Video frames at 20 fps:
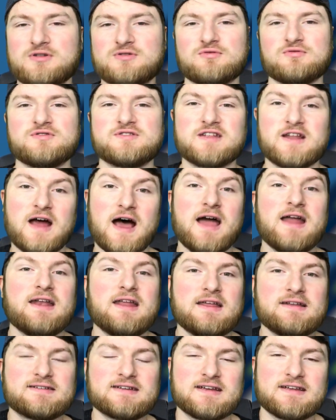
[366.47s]
tools that I
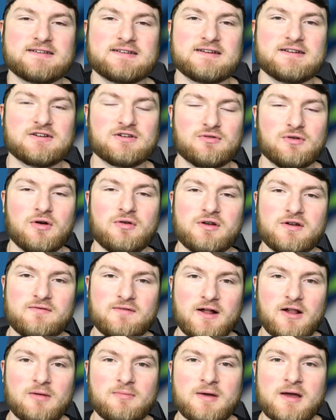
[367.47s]
need to continue to grow and
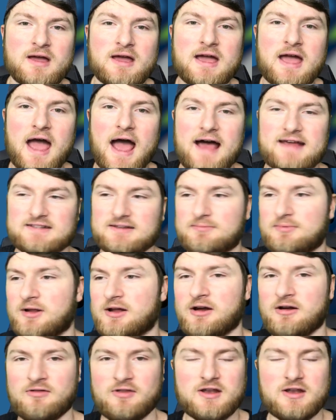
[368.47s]
develop as a player.